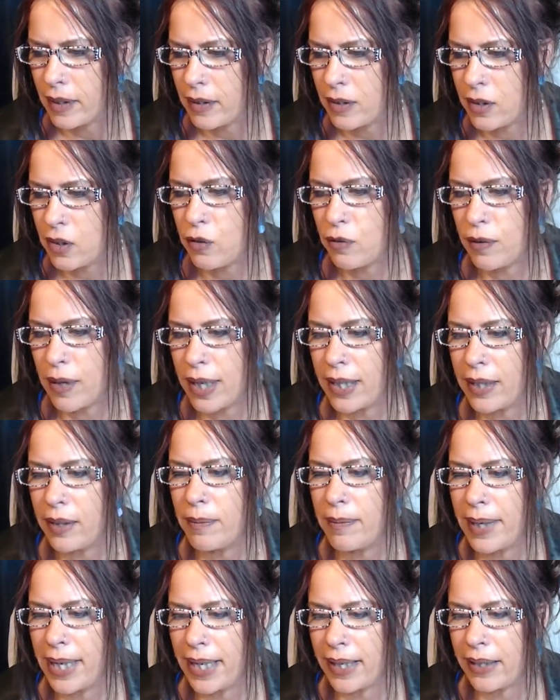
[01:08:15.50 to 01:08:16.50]
Toronto
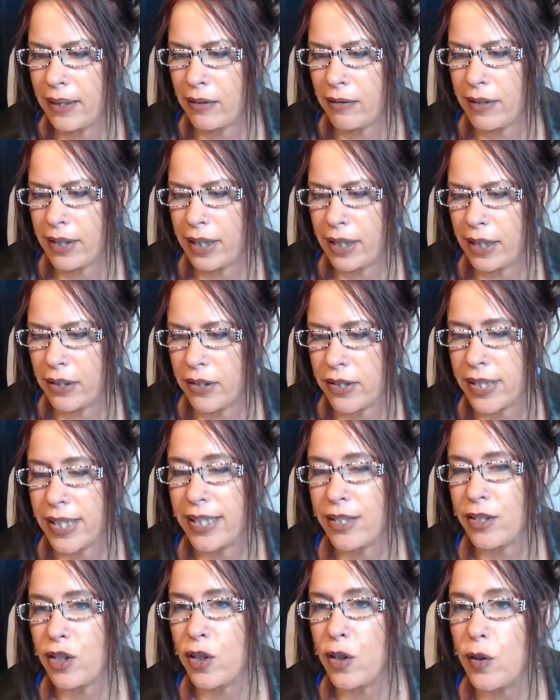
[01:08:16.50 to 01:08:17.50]
Mike three here. So
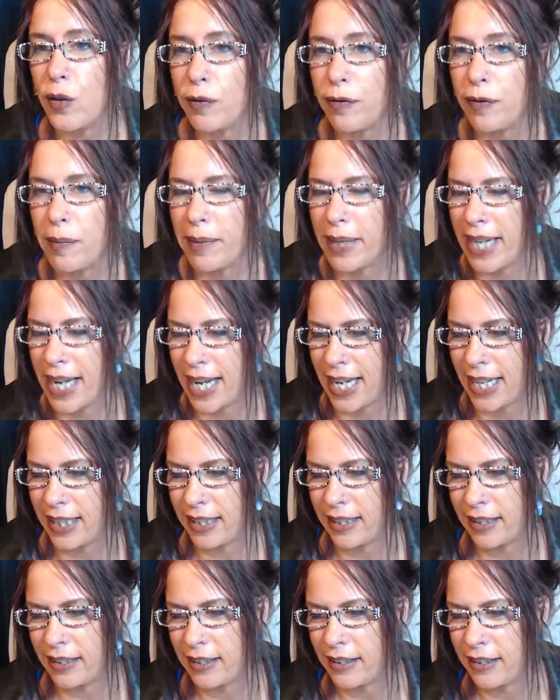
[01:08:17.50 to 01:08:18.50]
that's two from
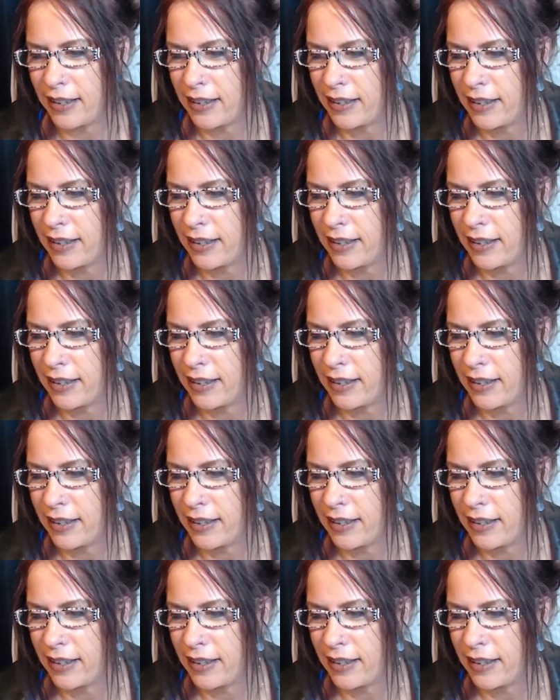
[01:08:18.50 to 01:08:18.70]
Canada.